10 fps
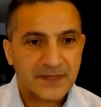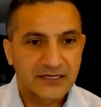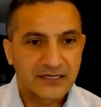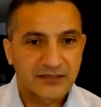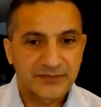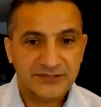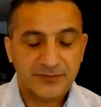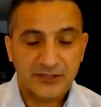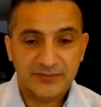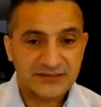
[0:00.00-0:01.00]
And
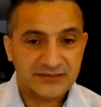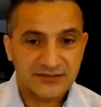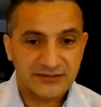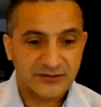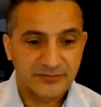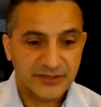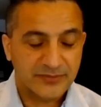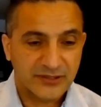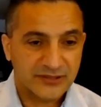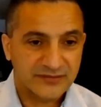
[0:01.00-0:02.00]
small businesses are a big
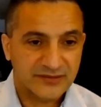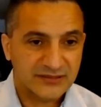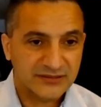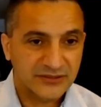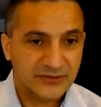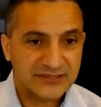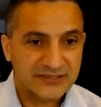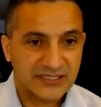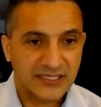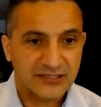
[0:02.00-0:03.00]
part of the
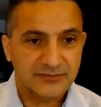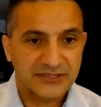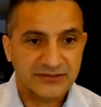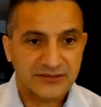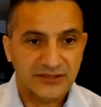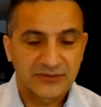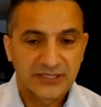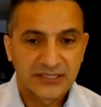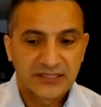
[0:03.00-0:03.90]
U.S. economy. So